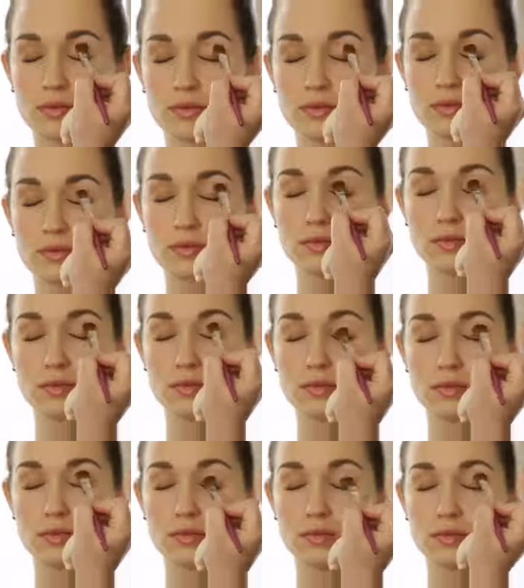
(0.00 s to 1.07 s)
Because we
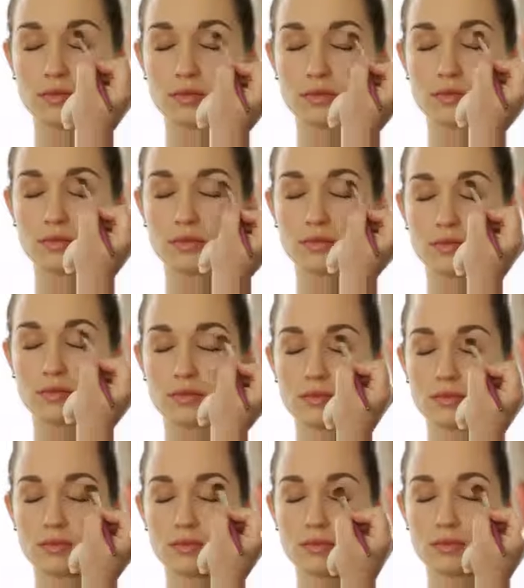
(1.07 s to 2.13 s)
really have to see,
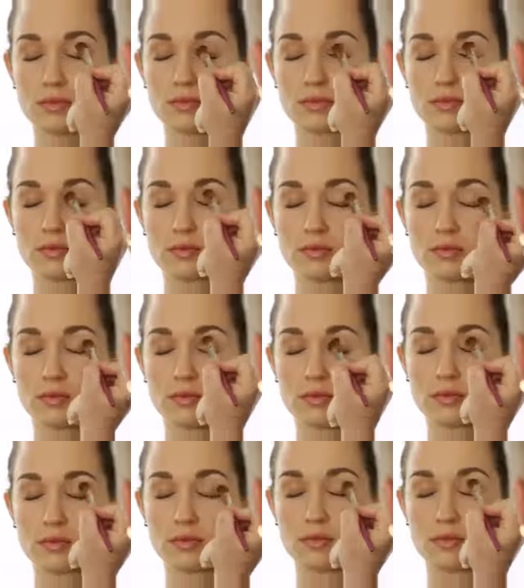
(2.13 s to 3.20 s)
for this look, we need to see
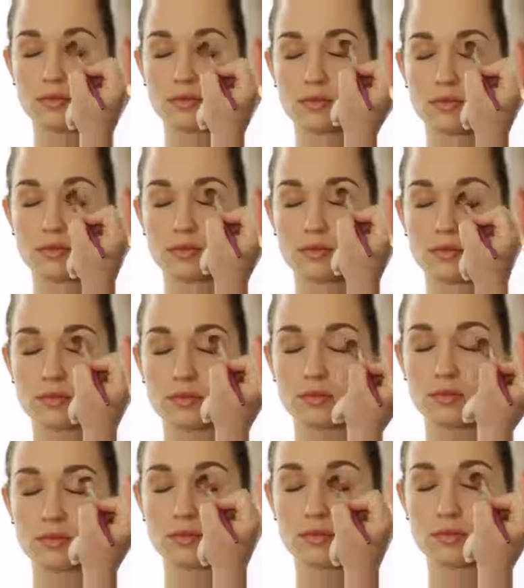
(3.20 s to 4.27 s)
the eyeliner,
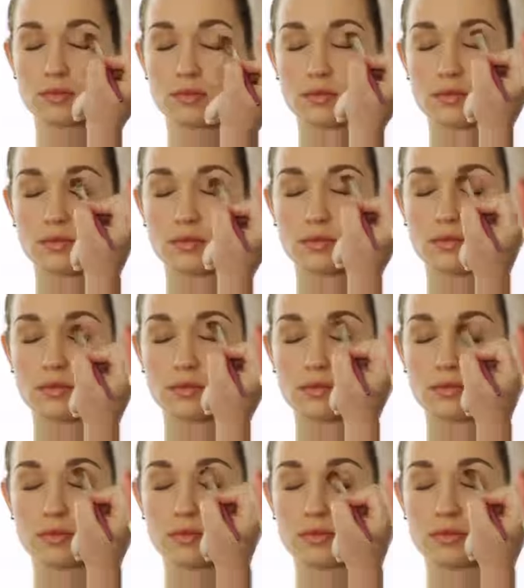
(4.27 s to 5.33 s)
because the eyeliner is still
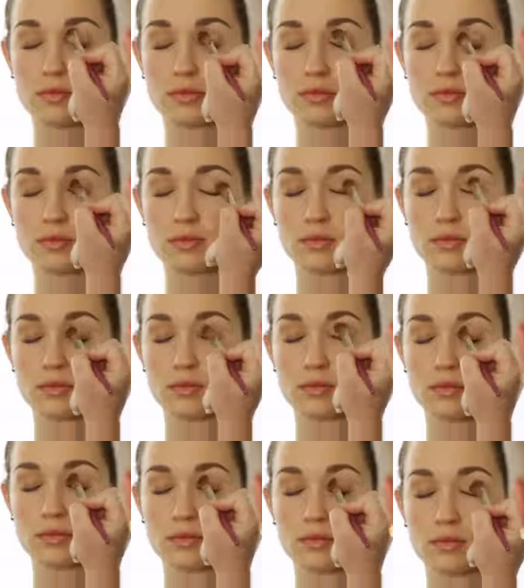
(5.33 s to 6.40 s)
very
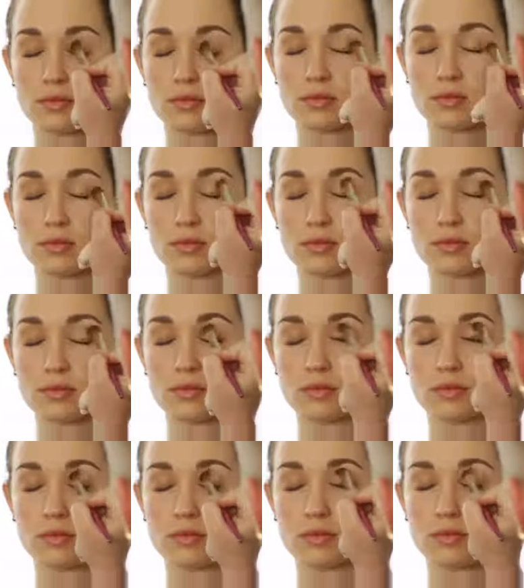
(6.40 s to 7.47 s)
definite and
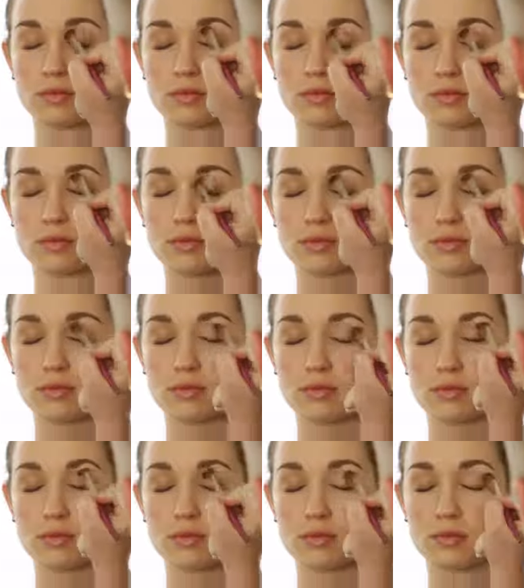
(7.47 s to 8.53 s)
defined
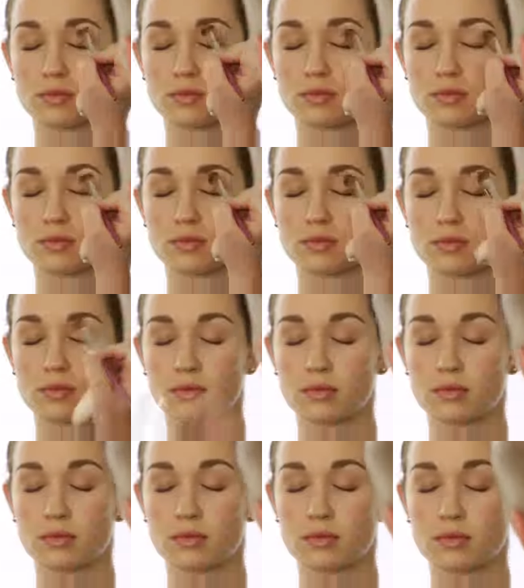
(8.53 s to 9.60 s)
with this
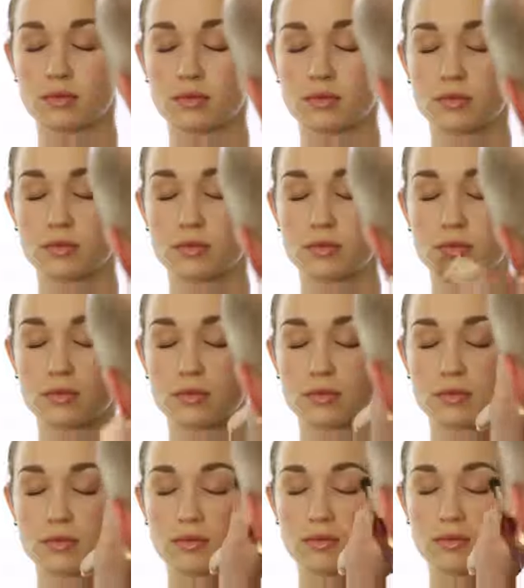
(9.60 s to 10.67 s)
smoky eye.
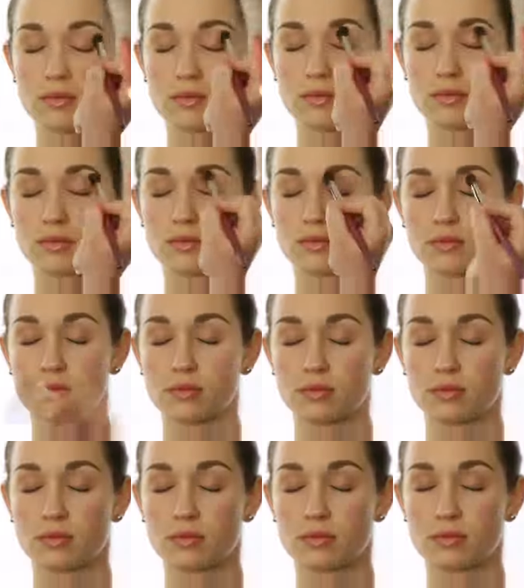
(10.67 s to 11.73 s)
So if we go
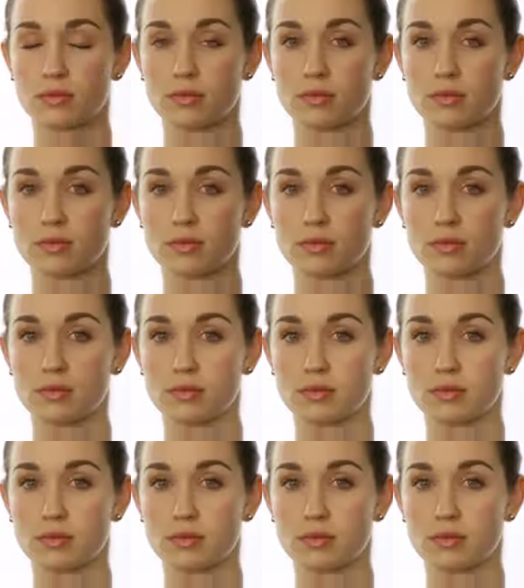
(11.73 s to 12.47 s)
too dark with the